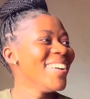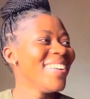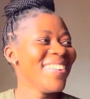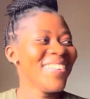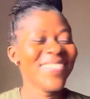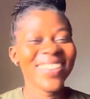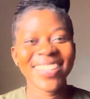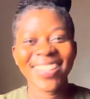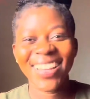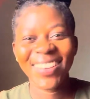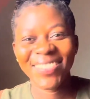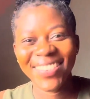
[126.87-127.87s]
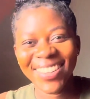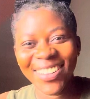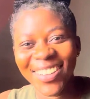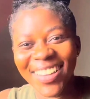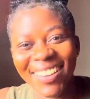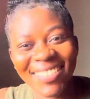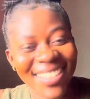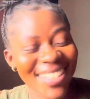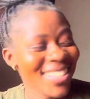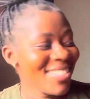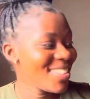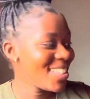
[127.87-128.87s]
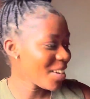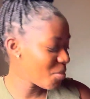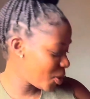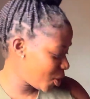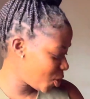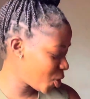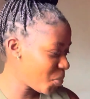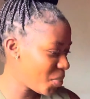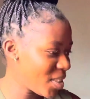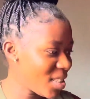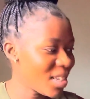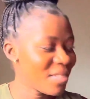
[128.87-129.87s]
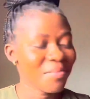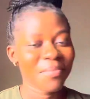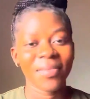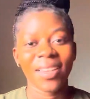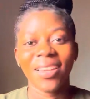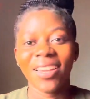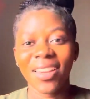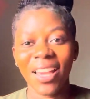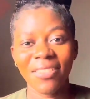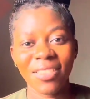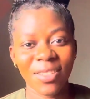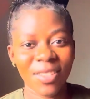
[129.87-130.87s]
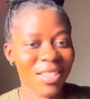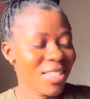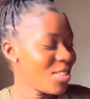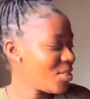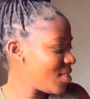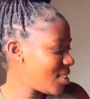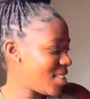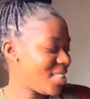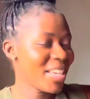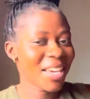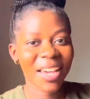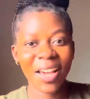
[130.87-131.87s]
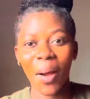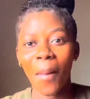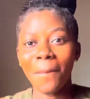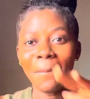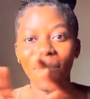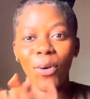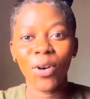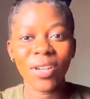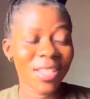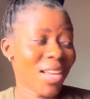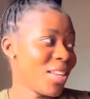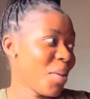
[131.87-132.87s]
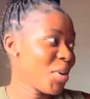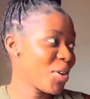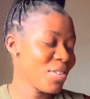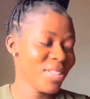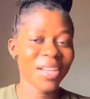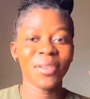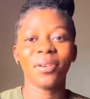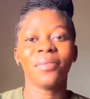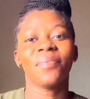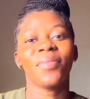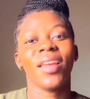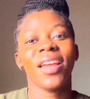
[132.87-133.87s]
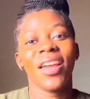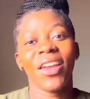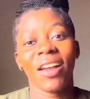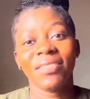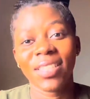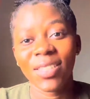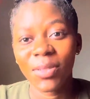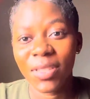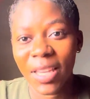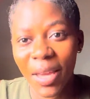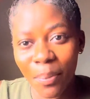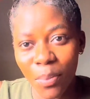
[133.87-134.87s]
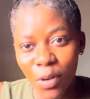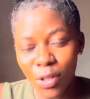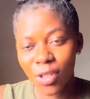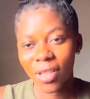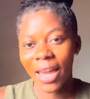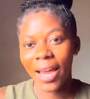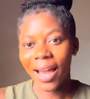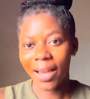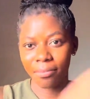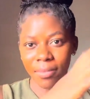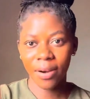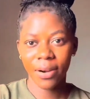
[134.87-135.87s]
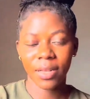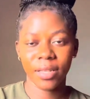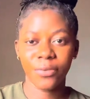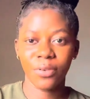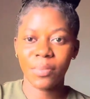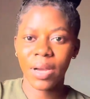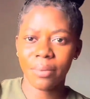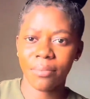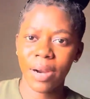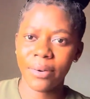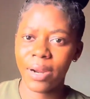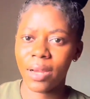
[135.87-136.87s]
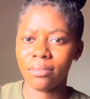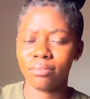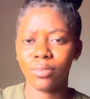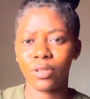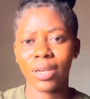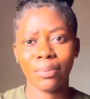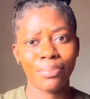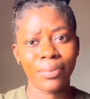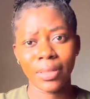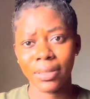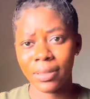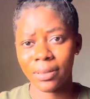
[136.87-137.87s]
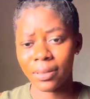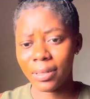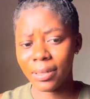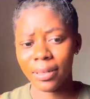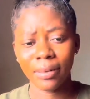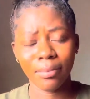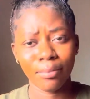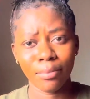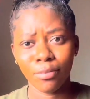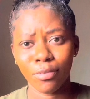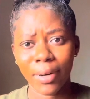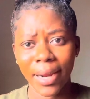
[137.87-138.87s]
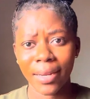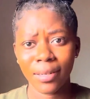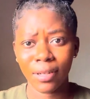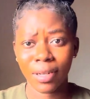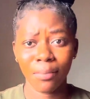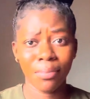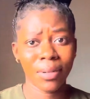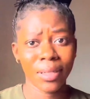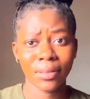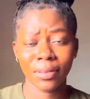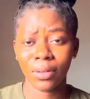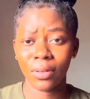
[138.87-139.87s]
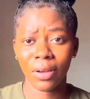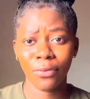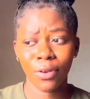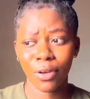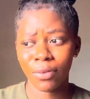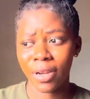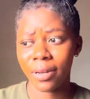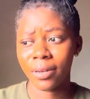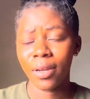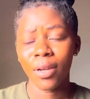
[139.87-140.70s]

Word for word: Elmi is laughing though you have to still take but just drop it in you have to still take and let me close that off you have to still take bus to like agbara then from agbara you can place um ride you can place order for a ride